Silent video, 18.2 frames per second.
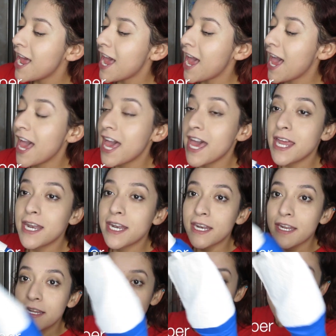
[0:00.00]

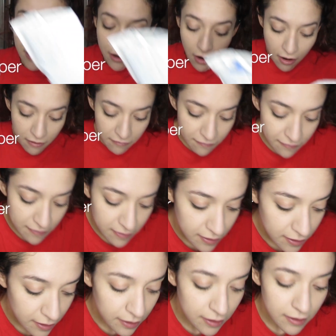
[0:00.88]
and take off,
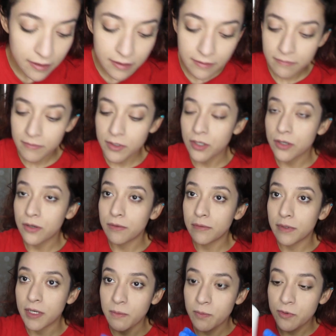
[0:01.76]
you
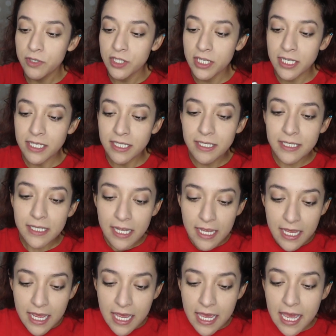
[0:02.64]
know, a couple sheets,
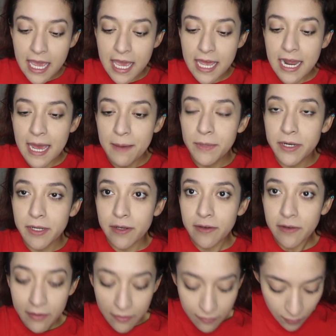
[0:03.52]
and I'm going
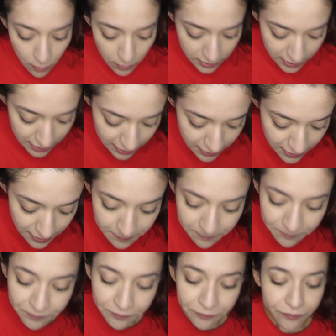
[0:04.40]
to fold it,
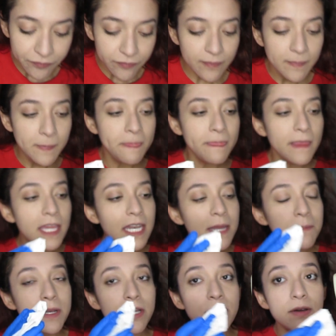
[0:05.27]
and
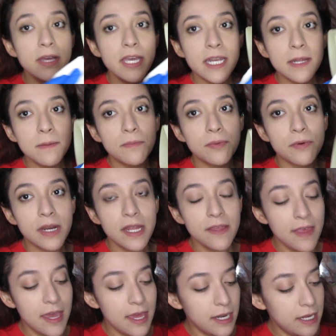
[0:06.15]
I'm going to go ahead and
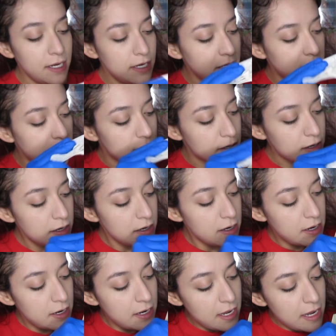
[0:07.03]
bring that in here,
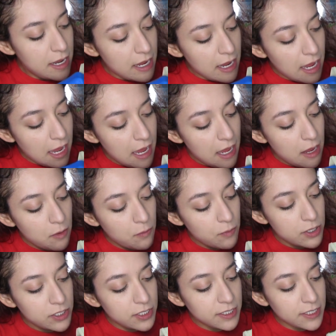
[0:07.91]
and
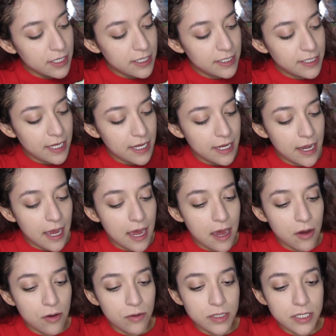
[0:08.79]
we're just going to take
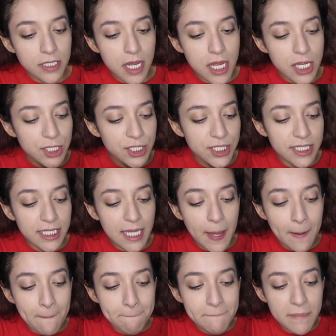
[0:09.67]
out
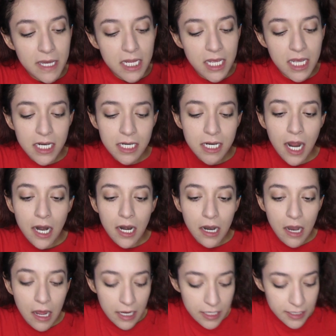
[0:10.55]
some, not a
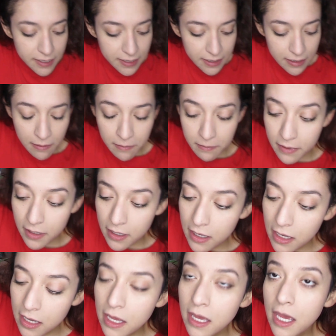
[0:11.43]
lot, some.
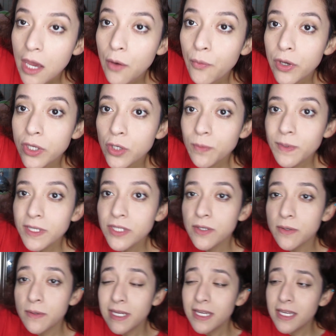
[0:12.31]
And what you'll be
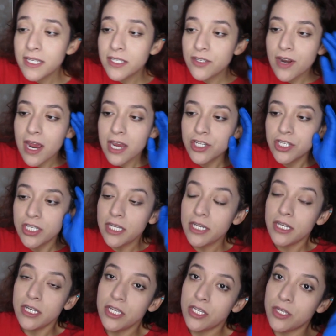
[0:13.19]
doing is you're actually
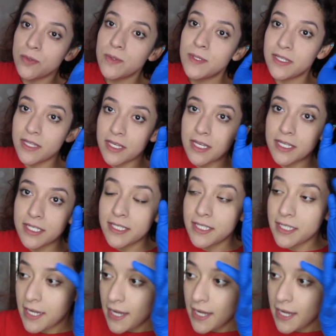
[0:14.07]
going to use this to